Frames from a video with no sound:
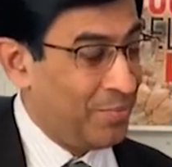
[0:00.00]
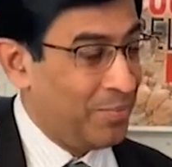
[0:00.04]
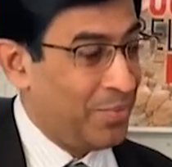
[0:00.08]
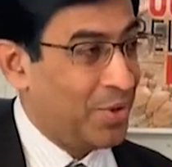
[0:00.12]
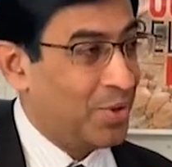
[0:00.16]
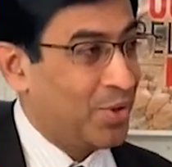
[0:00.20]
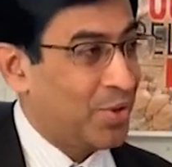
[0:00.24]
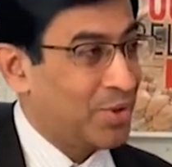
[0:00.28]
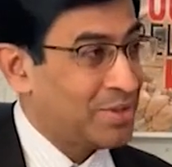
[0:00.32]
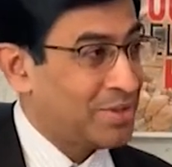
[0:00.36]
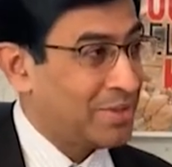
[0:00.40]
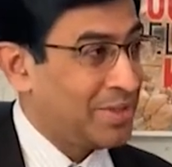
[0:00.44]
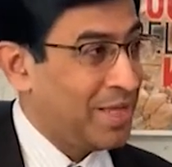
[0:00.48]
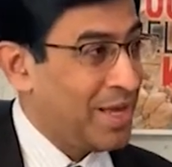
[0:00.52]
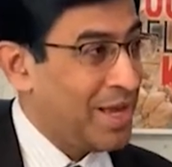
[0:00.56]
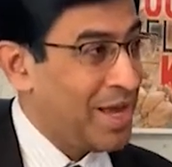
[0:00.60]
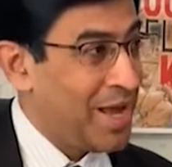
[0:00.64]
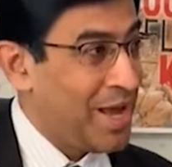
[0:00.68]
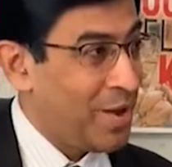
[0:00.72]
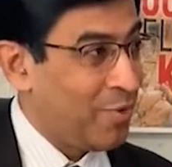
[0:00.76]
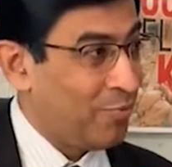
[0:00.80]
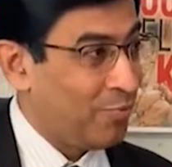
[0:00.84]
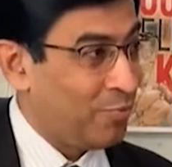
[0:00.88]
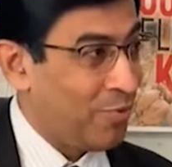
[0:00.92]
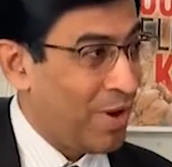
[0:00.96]
Because they
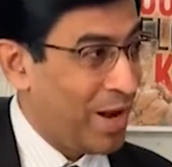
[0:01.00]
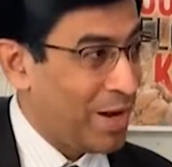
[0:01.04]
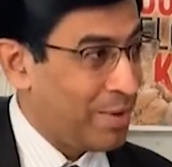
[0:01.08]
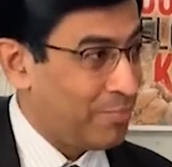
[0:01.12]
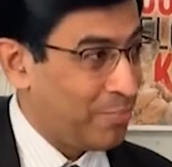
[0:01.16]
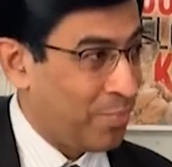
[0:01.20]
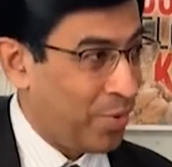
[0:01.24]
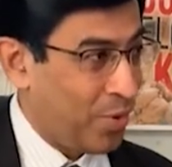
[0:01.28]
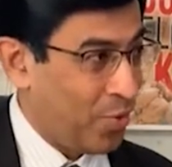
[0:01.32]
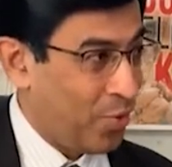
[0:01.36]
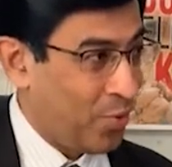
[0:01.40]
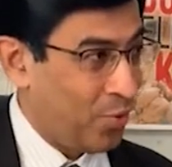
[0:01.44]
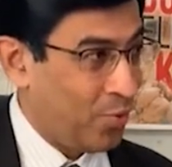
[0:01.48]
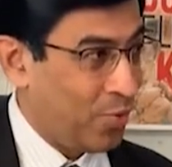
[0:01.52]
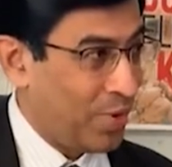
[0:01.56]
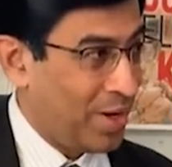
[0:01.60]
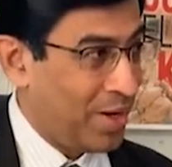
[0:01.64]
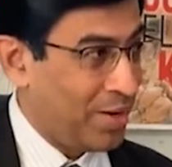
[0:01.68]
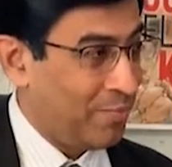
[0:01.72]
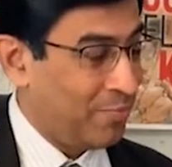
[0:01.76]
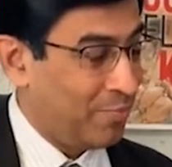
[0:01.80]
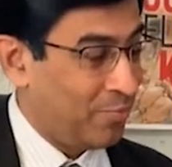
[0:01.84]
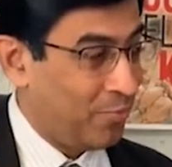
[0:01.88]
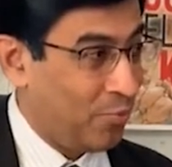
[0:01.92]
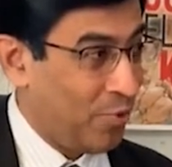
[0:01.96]
have one
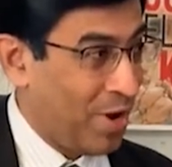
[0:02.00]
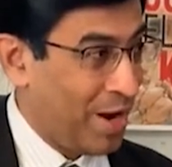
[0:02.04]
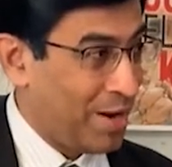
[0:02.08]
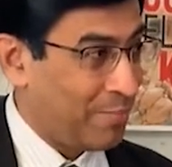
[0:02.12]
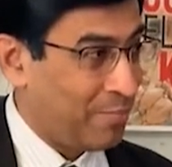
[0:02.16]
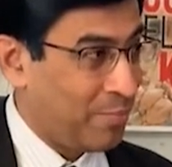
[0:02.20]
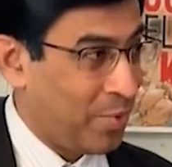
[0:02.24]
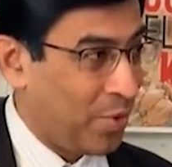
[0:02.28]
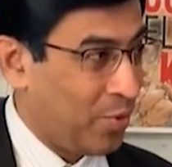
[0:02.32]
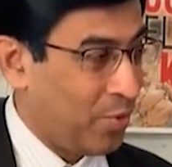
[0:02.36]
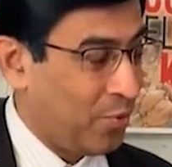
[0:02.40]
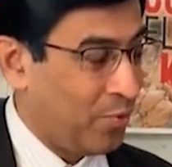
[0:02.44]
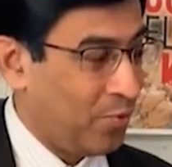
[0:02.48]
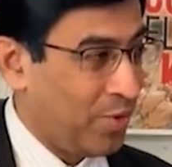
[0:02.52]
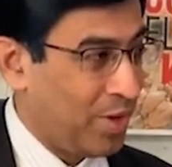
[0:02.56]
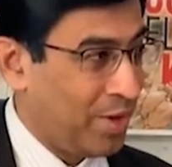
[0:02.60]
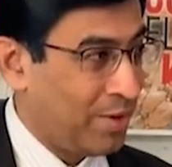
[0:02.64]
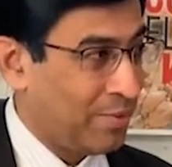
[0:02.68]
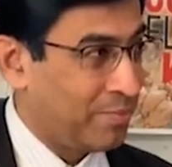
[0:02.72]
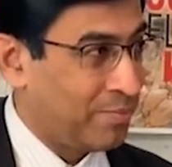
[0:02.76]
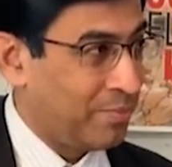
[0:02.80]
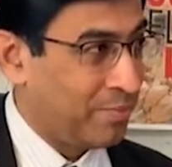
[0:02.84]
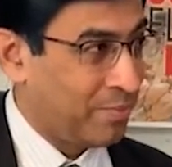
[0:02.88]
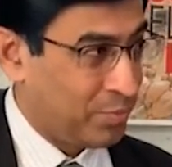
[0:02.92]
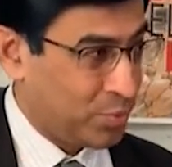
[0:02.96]
proverb
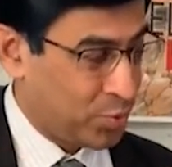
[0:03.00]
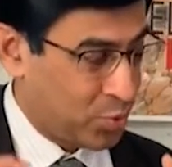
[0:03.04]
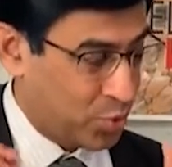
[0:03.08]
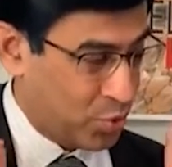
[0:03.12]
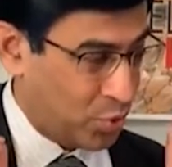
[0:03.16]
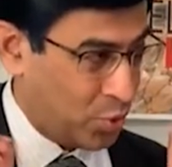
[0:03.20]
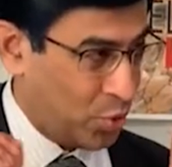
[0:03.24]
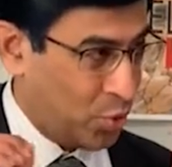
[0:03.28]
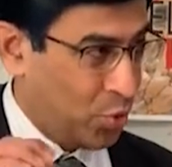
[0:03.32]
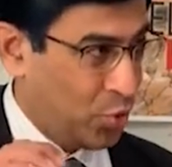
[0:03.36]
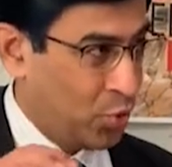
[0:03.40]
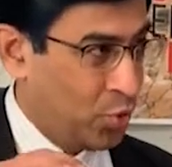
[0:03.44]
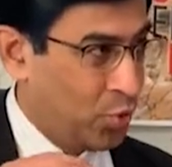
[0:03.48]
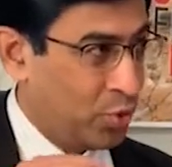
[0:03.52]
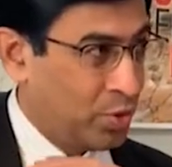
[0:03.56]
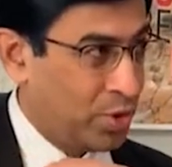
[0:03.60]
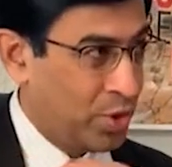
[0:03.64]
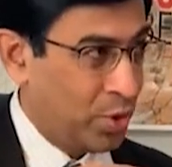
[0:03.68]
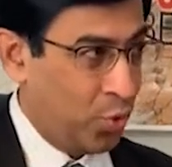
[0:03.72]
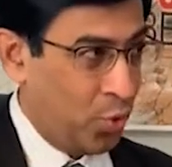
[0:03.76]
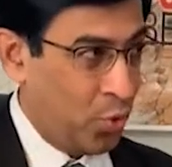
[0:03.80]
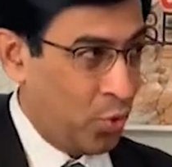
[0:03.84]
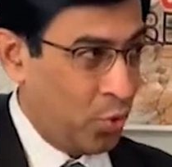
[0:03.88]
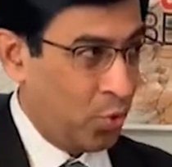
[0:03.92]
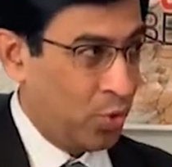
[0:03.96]
through the
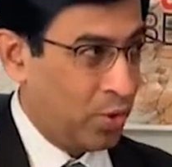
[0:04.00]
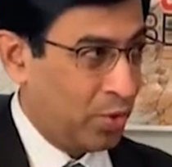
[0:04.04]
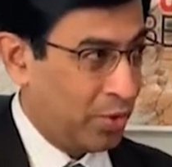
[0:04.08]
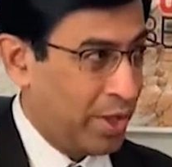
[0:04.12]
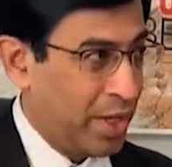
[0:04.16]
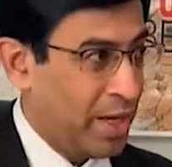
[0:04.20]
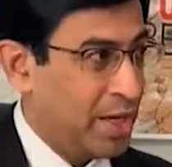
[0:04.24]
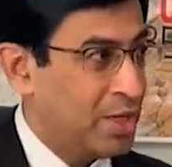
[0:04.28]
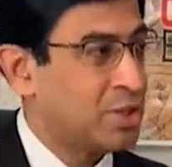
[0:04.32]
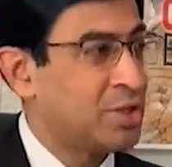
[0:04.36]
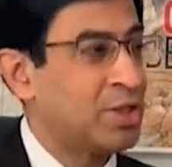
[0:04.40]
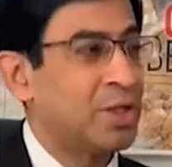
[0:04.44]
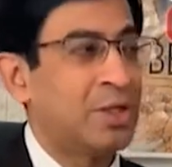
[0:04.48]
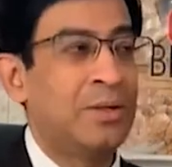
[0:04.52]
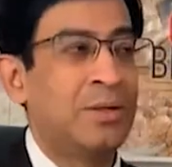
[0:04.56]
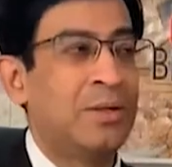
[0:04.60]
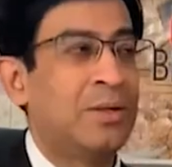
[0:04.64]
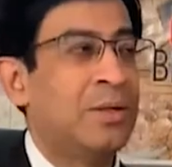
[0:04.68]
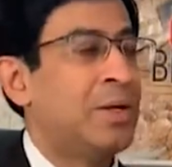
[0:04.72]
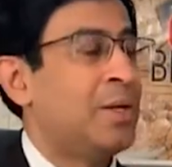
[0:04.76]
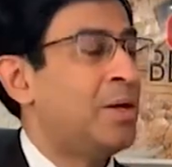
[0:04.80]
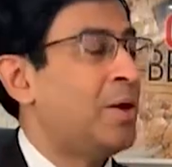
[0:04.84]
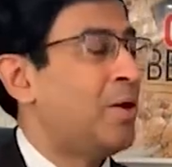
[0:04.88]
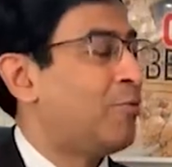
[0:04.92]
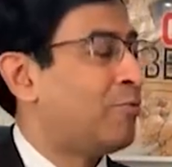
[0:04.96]
whole nation
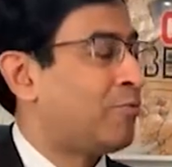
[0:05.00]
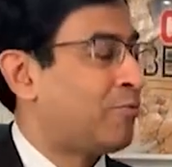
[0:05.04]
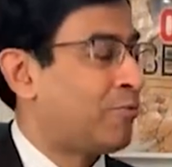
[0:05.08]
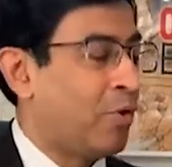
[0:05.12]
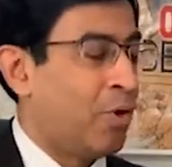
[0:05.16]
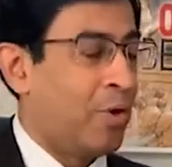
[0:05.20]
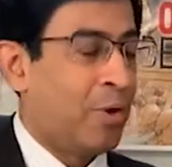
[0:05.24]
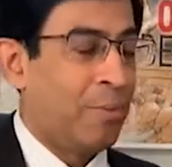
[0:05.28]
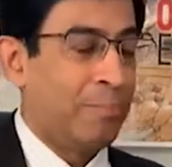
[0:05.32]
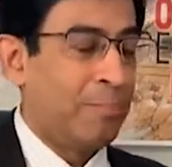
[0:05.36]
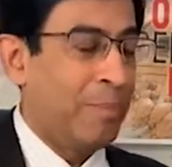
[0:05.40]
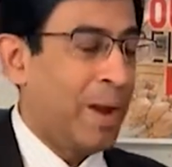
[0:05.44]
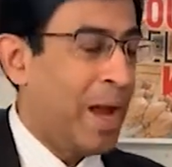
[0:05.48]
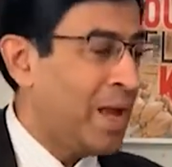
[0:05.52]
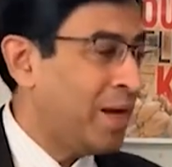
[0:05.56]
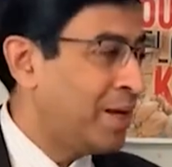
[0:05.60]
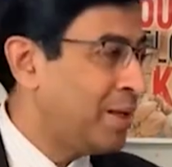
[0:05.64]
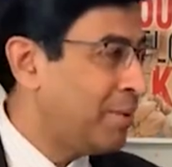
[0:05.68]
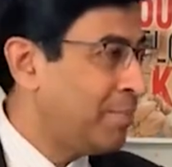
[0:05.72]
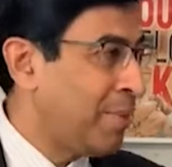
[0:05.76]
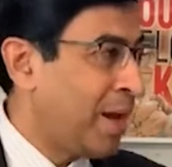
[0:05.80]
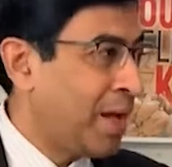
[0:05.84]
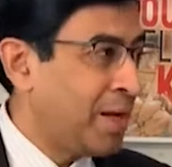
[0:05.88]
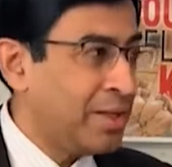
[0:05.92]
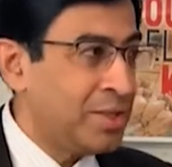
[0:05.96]
from
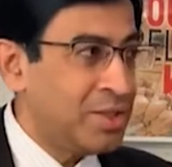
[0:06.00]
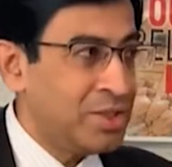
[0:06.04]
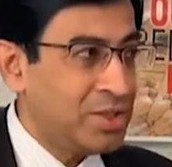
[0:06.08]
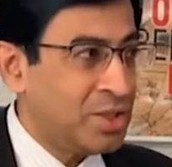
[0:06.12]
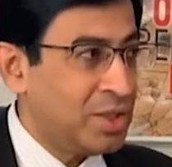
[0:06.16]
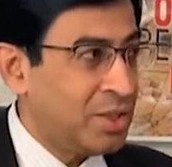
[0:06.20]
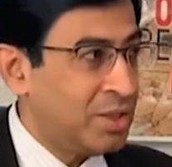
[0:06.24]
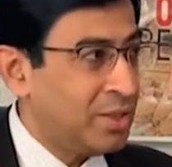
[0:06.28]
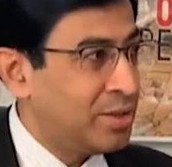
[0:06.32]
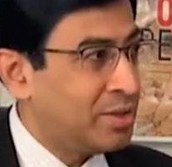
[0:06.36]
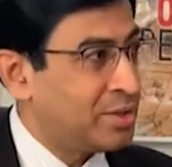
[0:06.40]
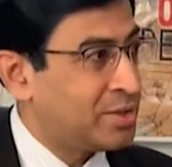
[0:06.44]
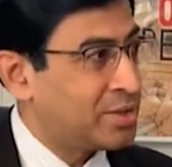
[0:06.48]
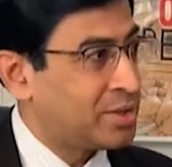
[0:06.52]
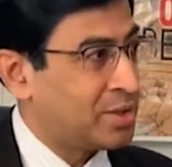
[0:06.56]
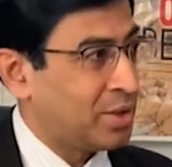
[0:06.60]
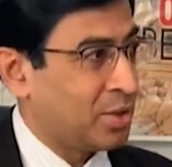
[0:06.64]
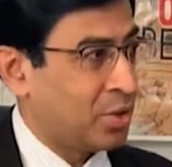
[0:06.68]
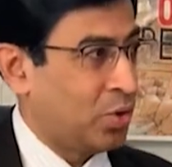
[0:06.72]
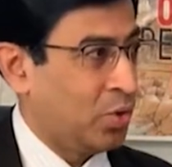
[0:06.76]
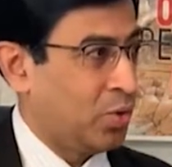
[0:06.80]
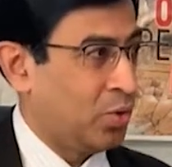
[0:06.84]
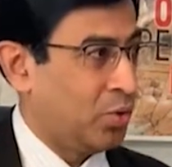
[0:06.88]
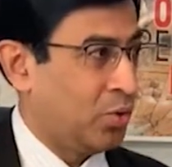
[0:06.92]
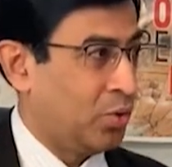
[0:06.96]
many years
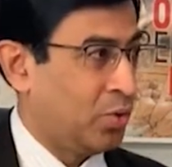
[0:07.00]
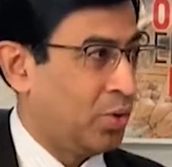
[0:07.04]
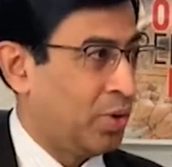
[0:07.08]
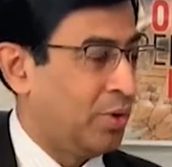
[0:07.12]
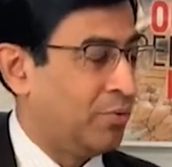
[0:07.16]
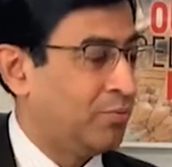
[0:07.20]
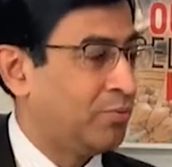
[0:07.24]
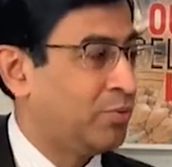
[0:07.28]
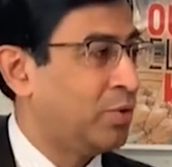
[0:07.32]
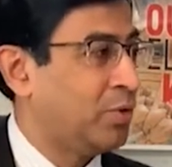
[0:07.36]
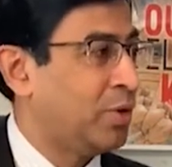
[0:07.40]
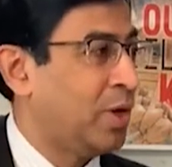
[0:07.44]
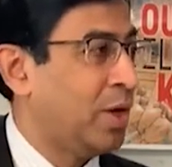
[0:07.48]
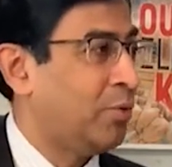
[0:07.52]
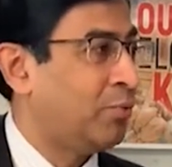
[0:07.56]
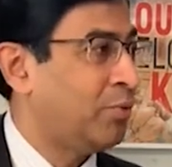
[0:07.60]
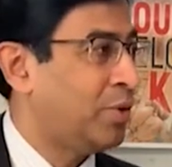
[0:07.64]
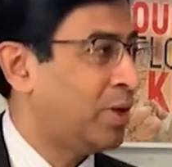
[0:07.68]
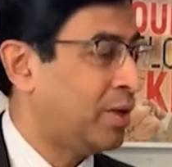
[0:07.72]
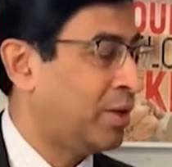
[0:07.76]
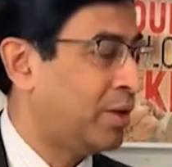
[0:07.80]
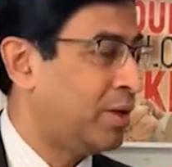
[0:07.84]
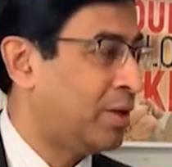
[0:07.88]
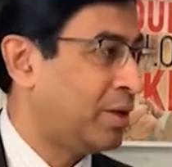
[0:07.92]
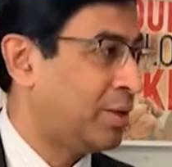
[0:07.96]
ago. If you ever
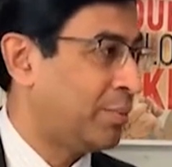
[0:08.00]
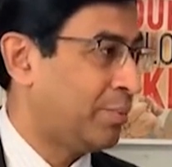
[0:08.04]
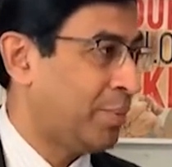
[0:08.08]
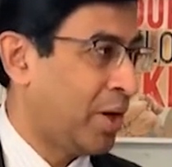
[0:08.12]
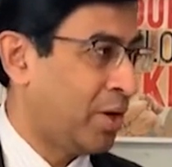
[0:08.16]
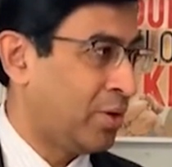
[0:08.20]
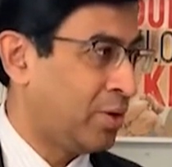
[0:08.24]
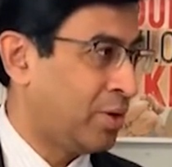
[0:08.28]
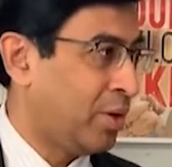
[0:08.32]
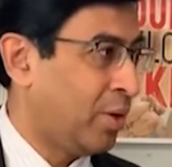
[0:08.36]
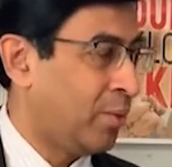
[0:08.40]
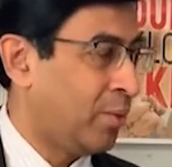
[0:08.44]
heard about